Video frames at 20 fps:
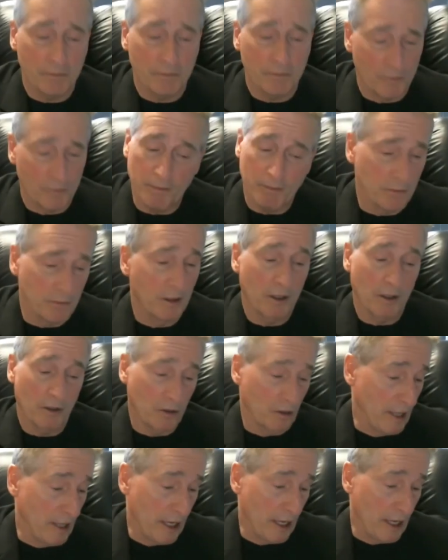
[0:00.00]
Great.
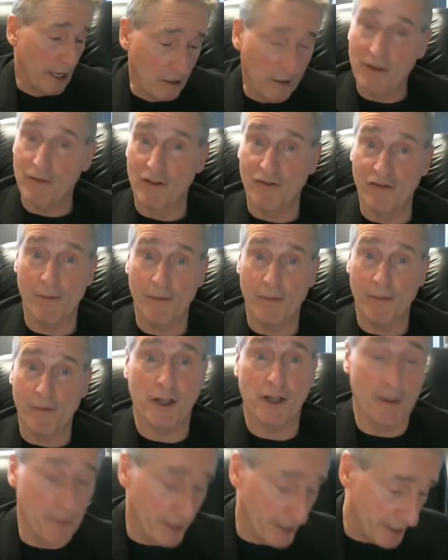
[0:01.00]
Thanks. A lot of information
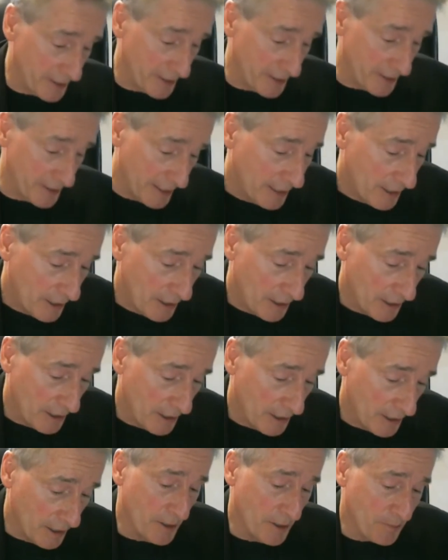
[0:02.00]
coming in.
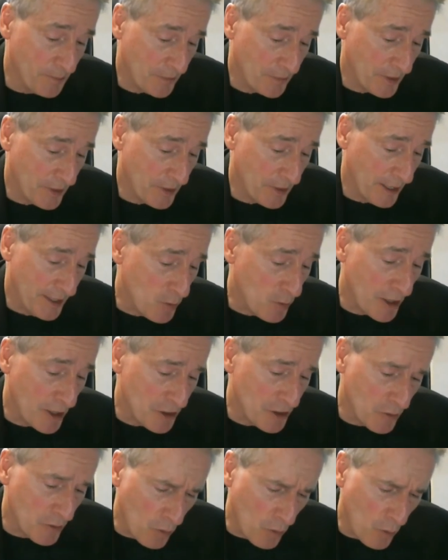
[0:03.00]
Next
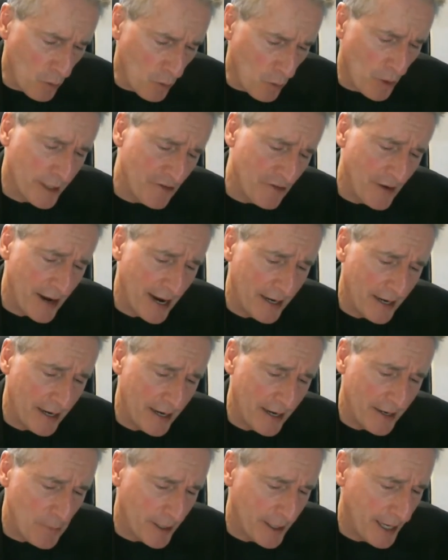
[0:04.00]
question. Where can I find
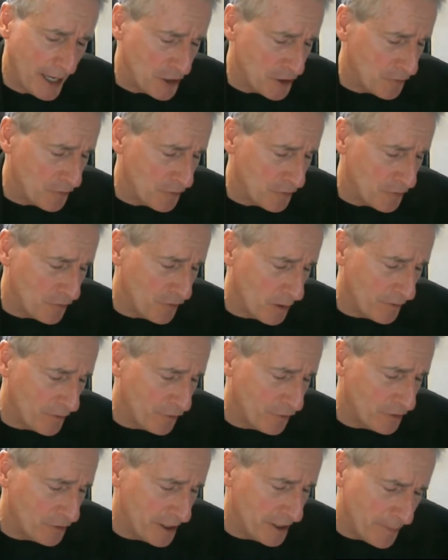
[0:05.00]
the application form
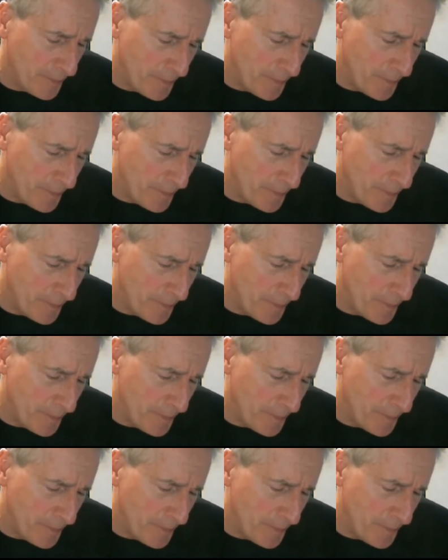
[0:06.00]
for the